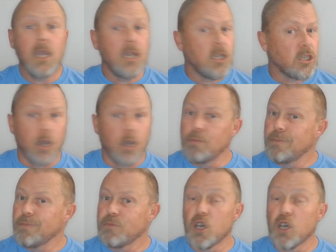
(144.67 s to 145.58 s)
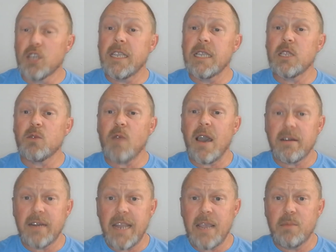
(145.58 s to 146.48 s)
So, good thing the
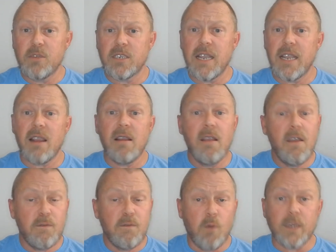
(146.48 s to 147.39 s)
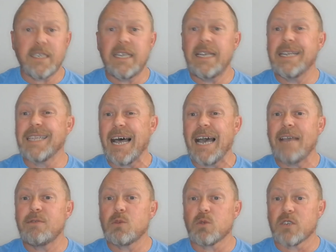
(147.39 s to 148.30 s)
Rotterdam was there. 14
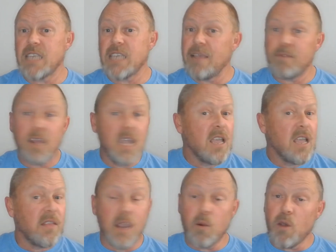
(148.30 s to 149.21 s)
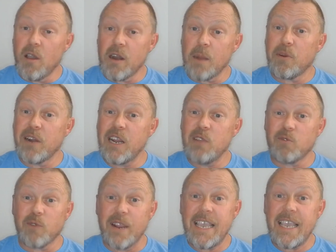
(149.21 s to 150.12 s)
lives were saved. They were on a pretty
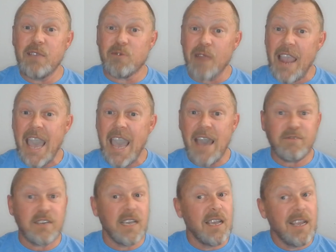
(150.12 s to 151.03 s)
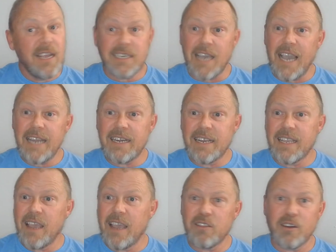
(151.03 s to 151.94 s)
rinky raft, tied
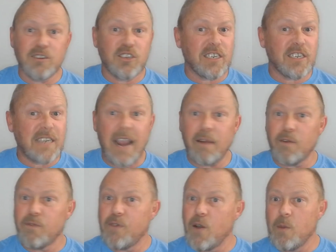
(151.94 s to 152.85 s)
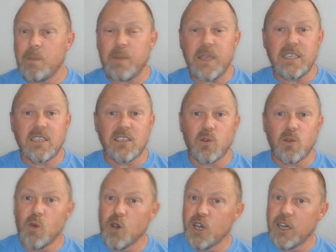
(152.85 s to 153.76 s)
together, styrofoam pieces of
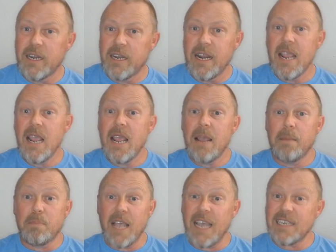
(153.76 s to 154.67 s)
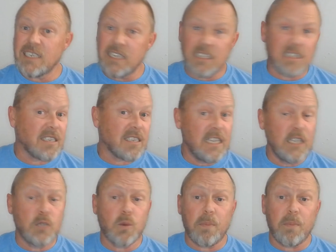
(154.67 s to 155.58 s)
wood, plastic. The seas
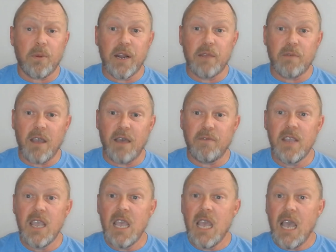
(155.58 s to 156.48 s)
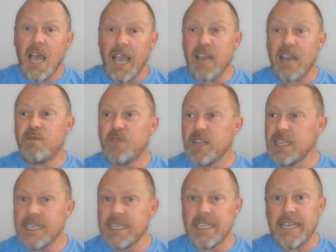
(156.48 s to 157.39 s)
were pretty rough. I got a
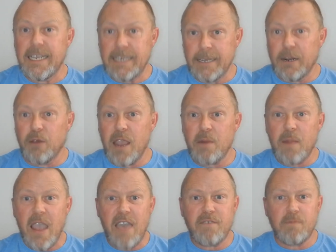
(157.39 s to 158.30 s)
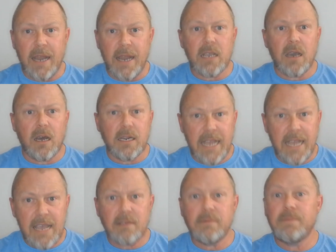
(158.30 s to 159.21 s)
feeling that, you know, that raft might have gone
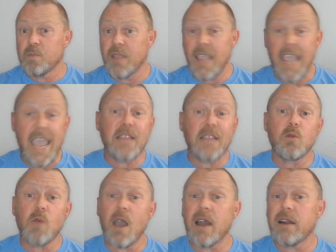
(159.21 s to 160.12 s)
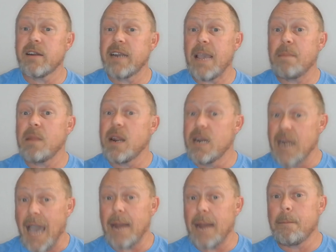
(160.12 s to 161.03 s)
down had the Rotterdam
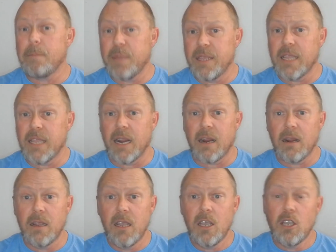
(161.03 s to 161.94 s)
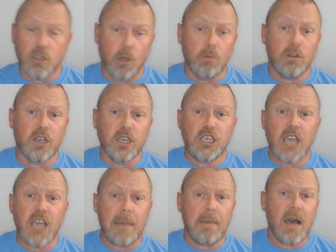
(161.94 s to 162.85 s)
not been there. So good
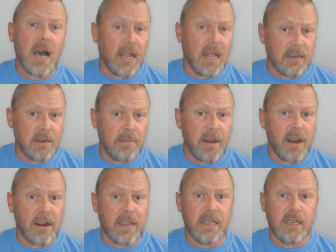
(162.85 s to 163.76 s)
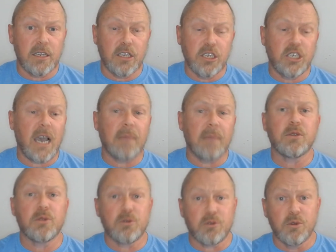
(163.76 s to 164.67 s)
job, Holland America, and good job to the
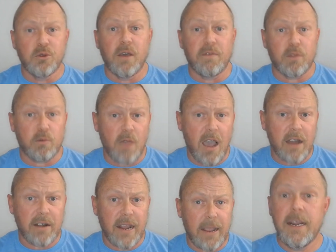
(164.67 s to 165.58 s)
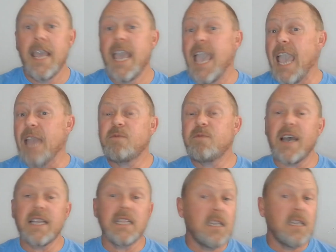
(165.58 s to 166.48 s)
crew of the Rotterdam. And
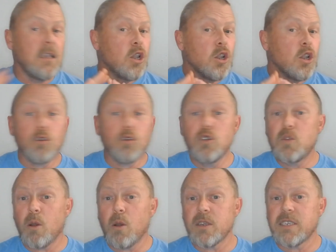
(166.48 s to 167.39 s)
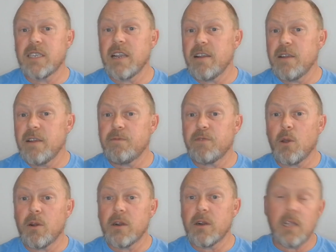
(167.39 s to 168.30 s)
finally, cruise ports there in
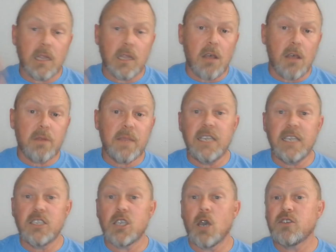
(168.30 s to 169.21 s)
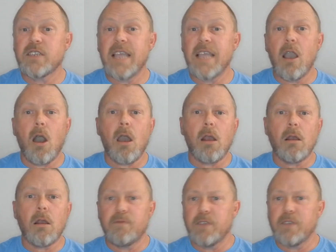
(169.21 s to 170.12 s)
Florida along the East Coast, they are
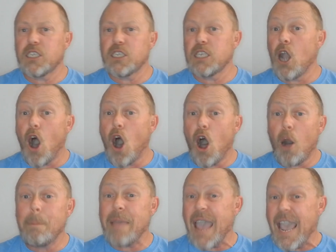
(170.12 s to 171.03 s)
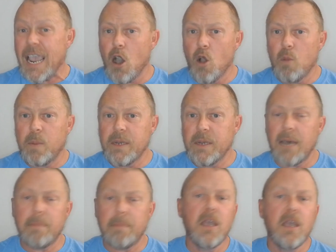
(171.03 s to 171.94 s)
officially all back opened
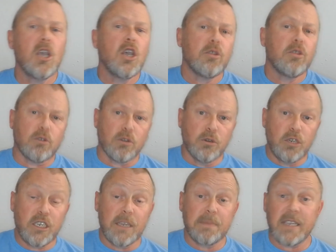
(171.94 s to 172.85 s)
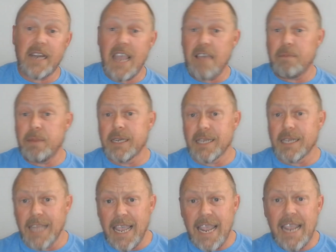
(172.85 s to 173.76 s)
up. The cruise ships that have been
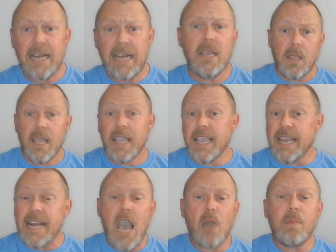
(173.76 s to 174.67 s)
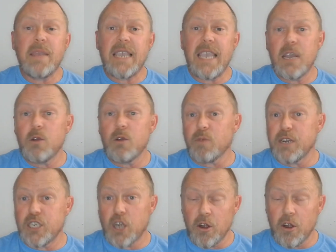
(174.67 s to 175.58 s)
delayed can now begin
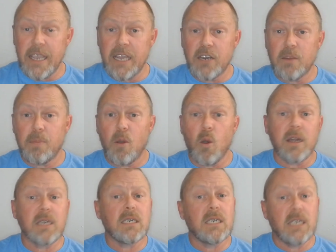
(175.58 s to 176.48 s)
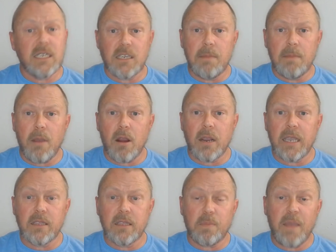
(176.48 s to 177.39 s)
returning into port, disembarking
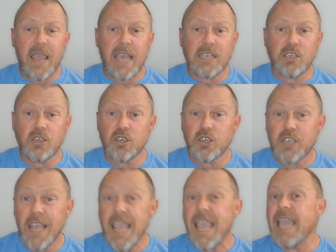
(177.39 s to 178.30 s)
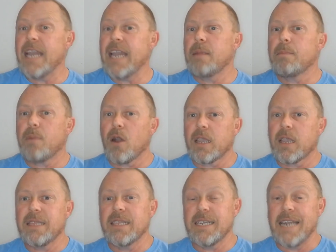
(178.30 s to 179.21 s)
their passengers, and embarking
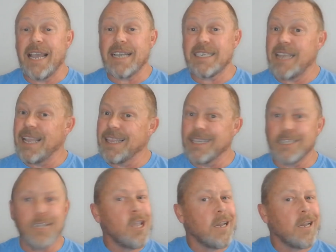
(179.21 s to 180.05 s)
the next sailings.